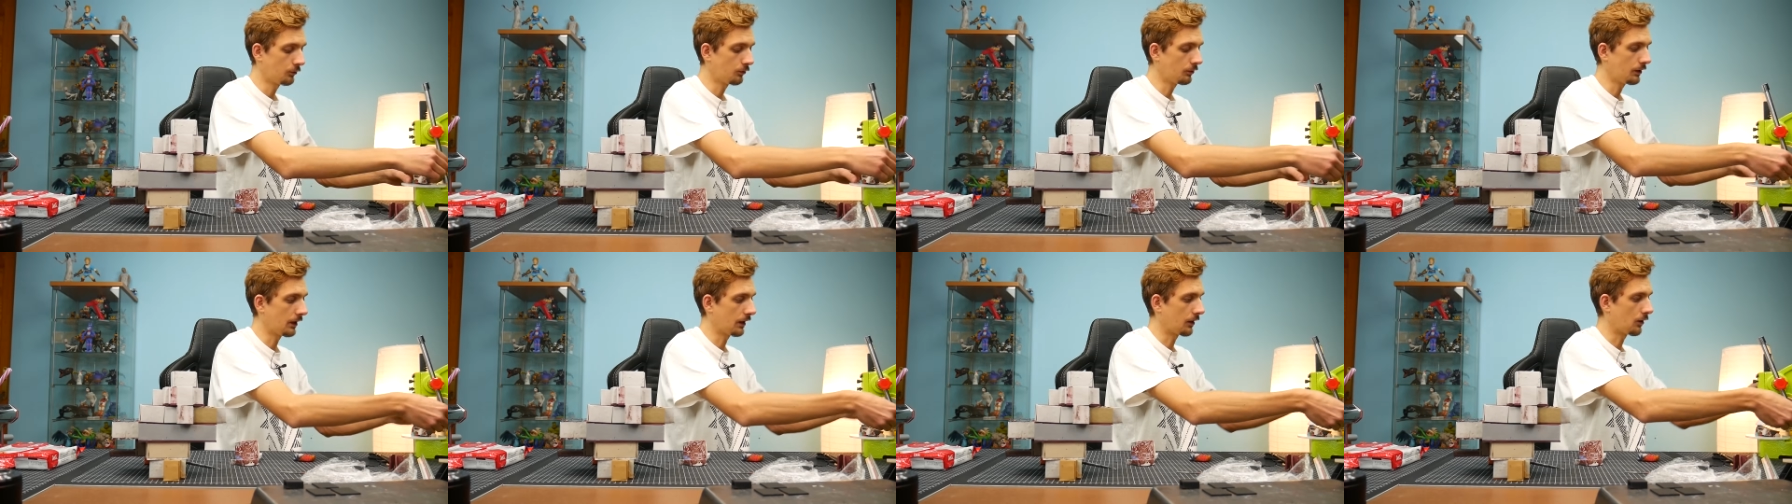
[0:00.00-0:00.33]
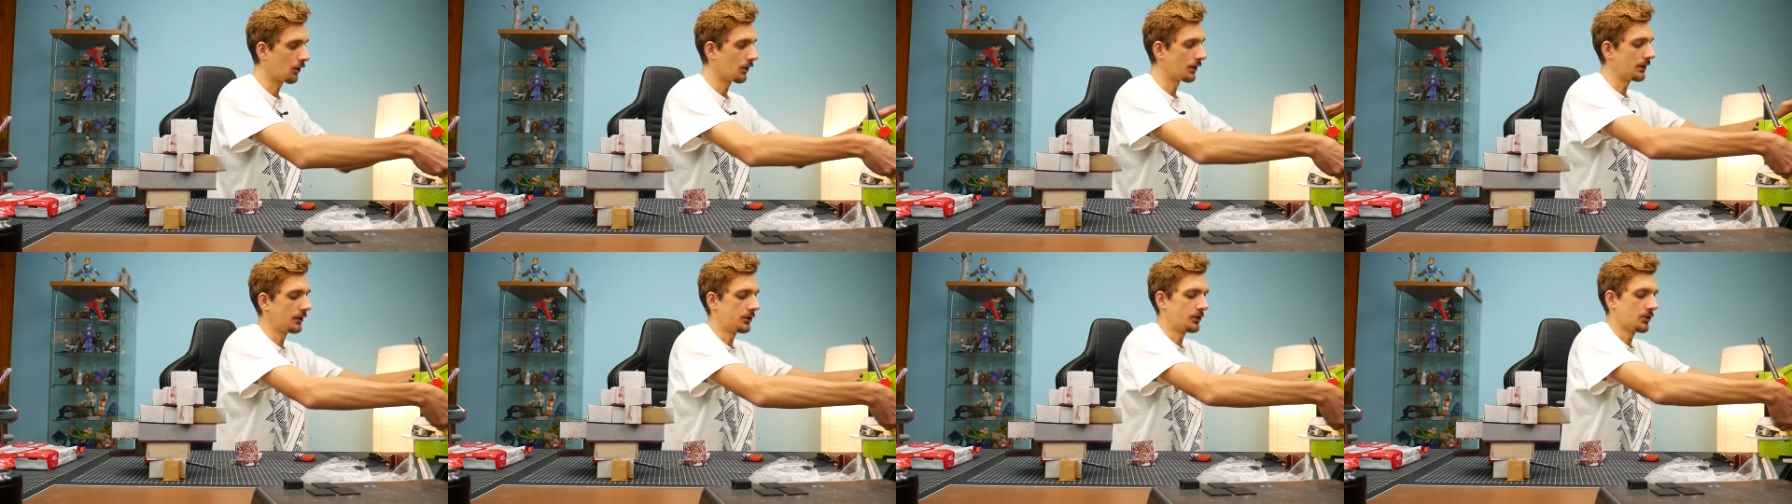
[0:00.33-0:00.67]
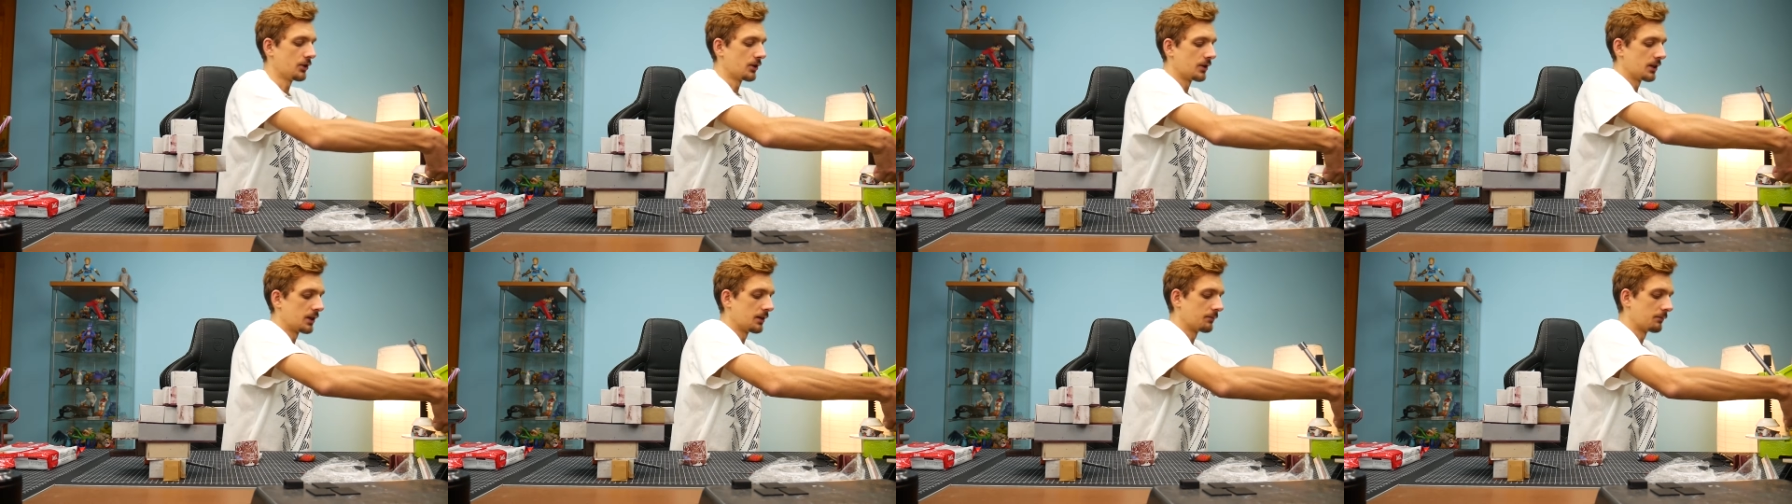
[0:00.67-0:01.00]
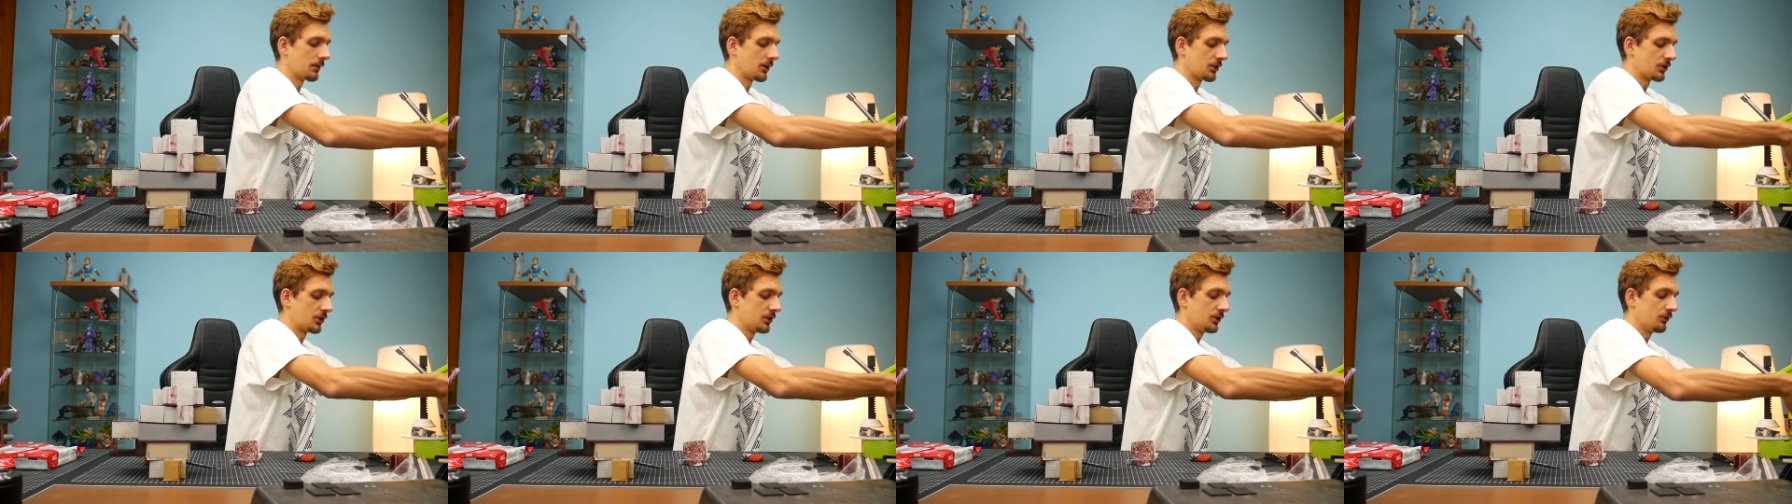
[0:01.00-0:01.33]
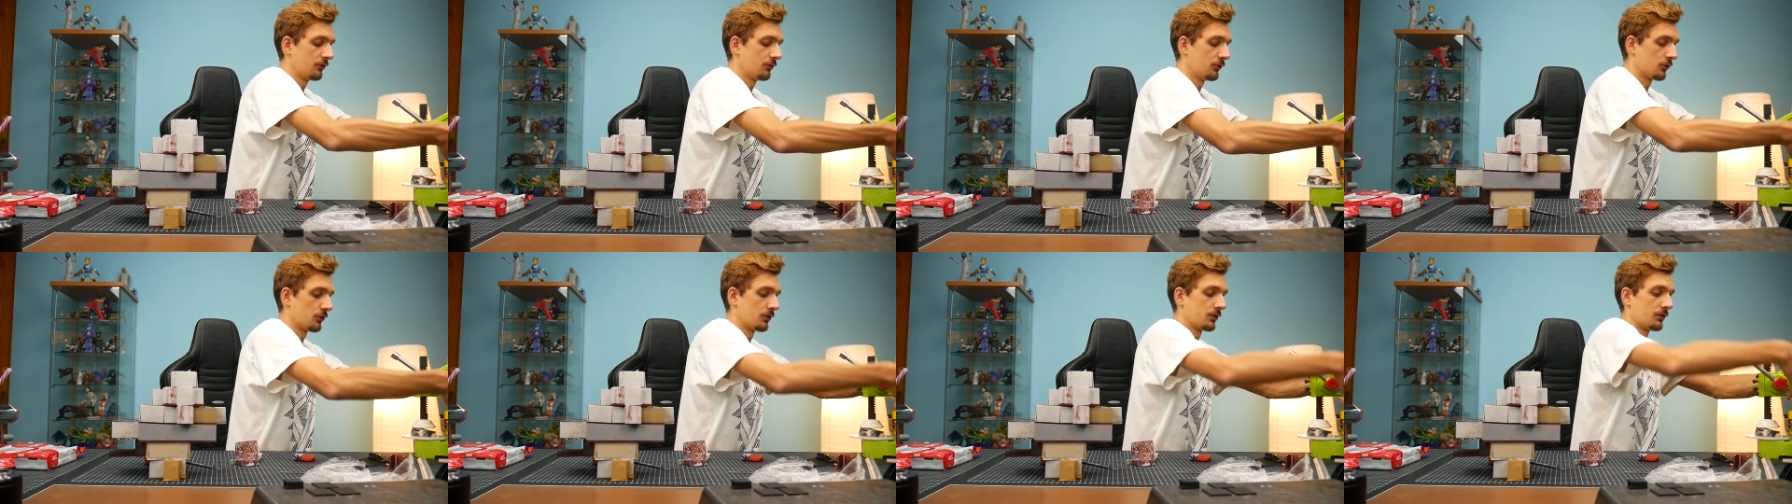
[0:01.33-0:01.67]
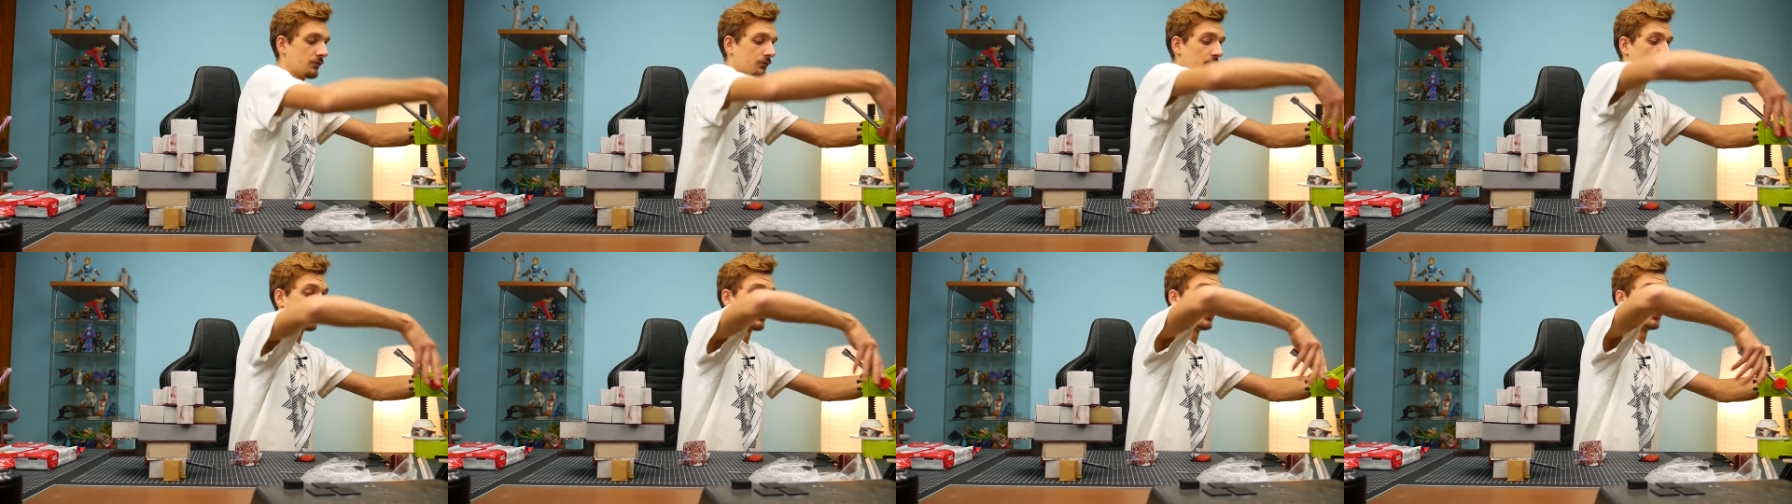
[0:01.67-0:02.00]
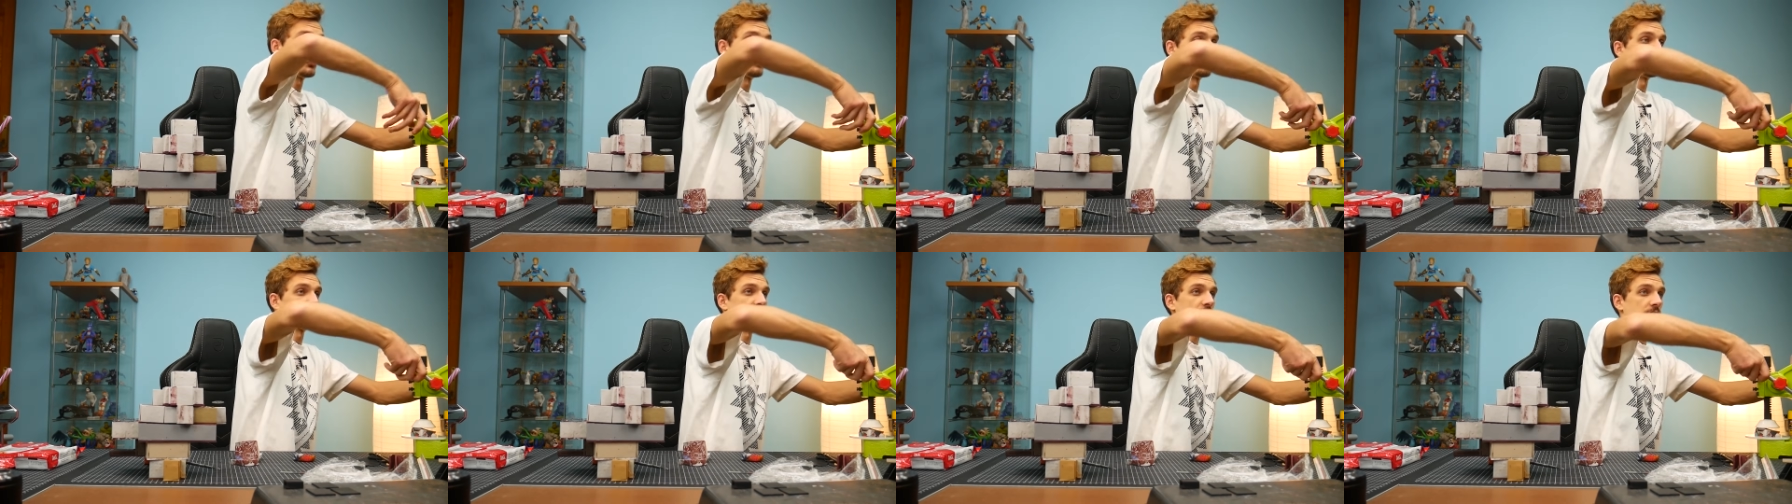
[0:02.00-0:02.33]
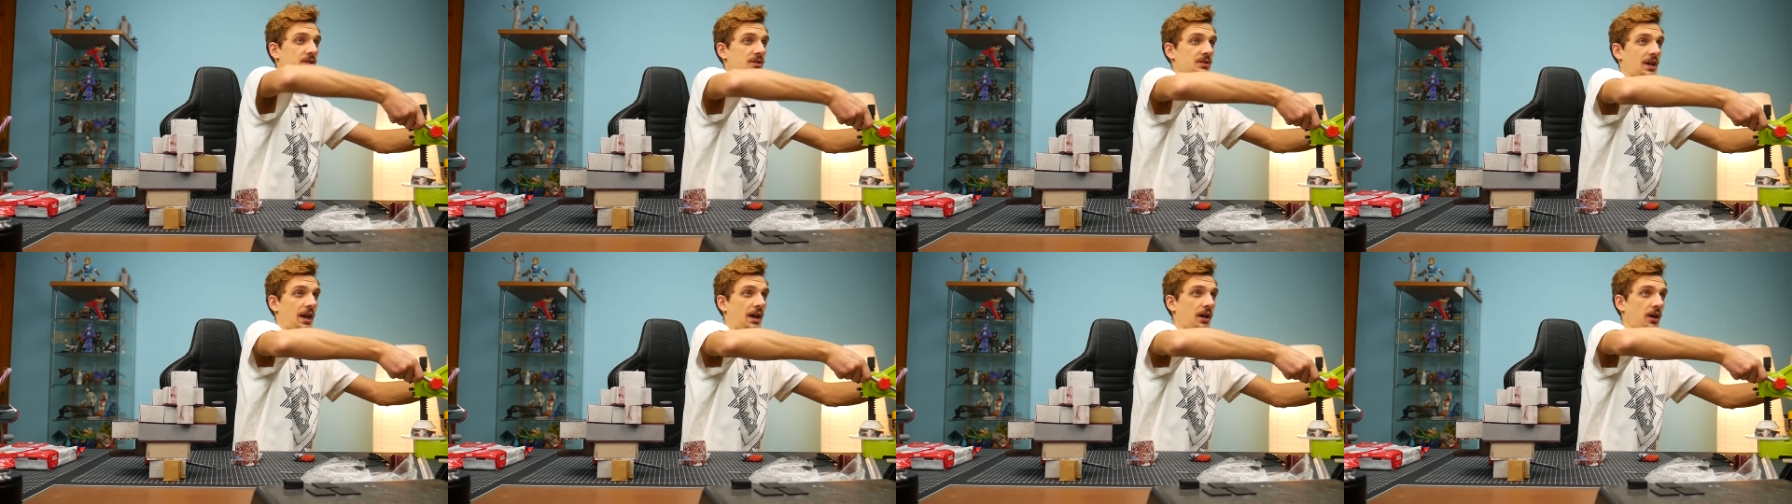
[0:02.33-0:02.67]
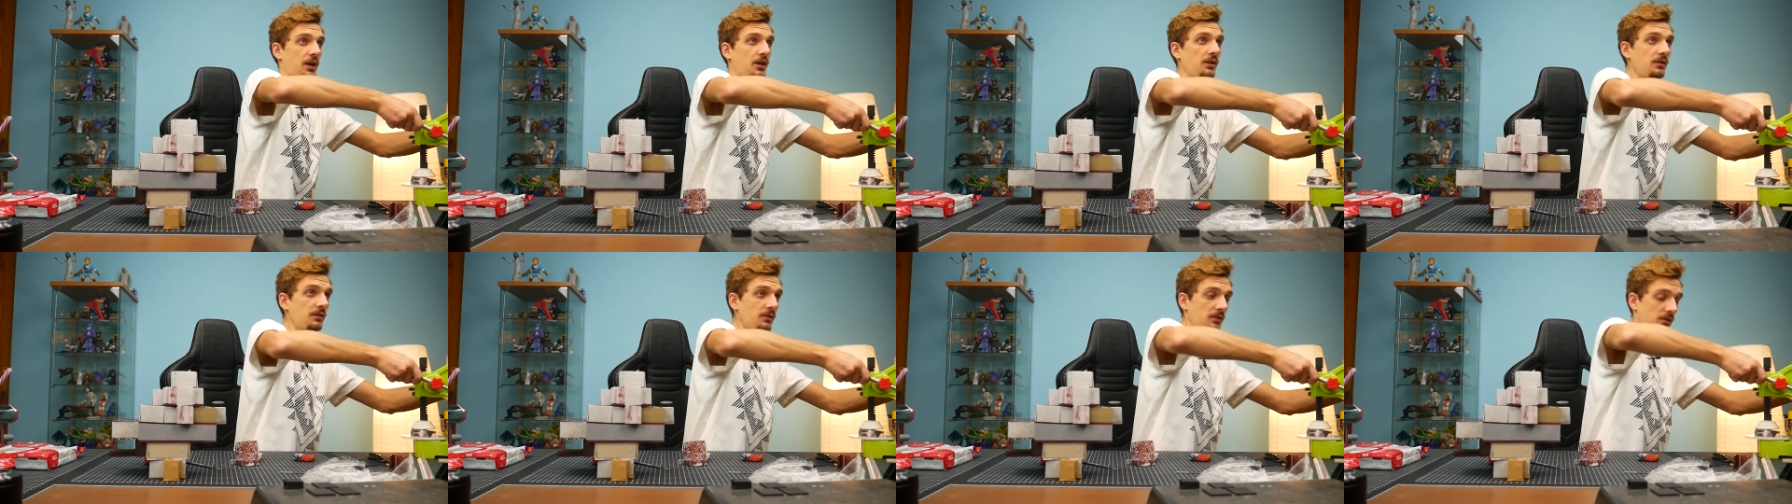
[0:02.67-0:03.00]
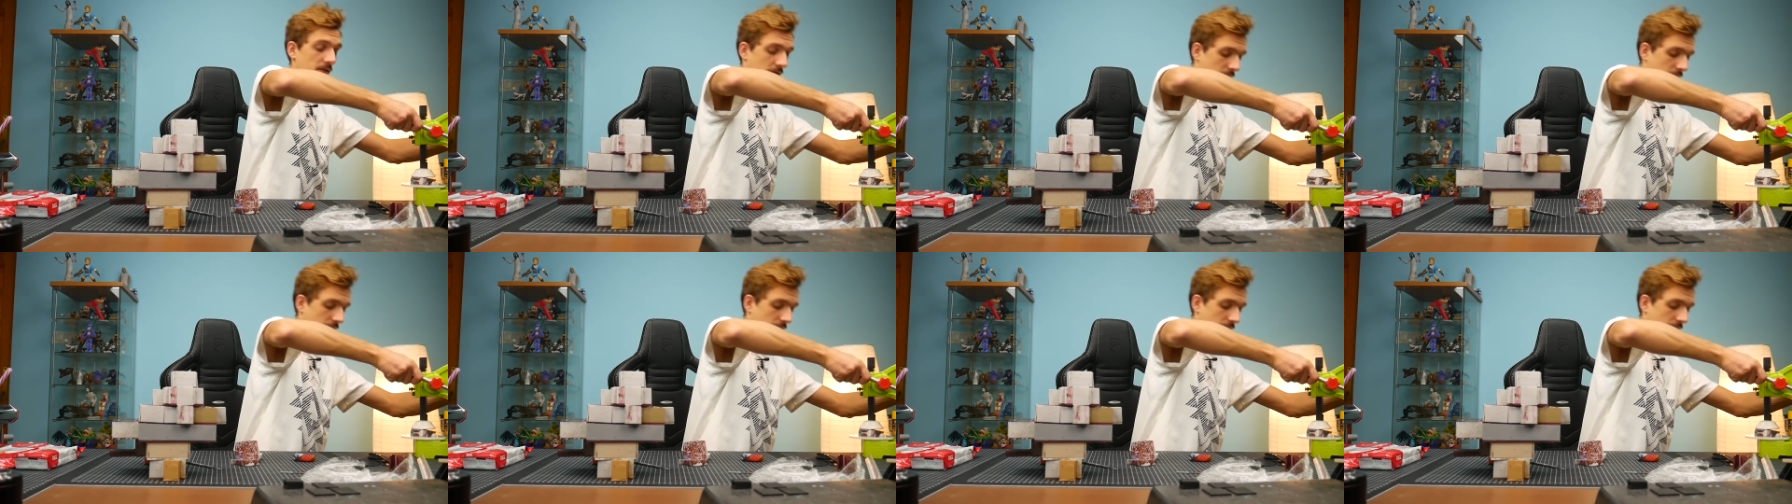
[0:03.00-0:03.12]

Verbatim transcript: To the conditioning machine for, for just a second.